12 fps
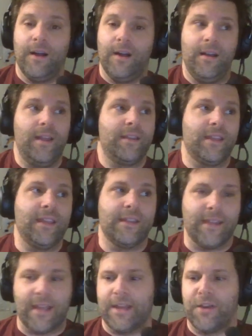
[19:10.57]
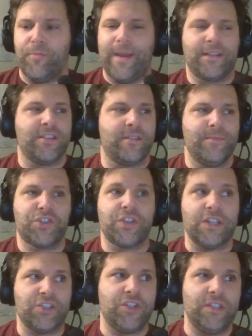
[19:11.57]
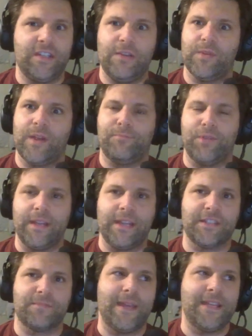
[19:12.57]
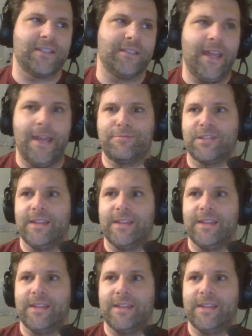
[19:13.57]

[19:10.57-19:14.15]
And again, like I go back to the Michigan GT when I played against Mason Labs,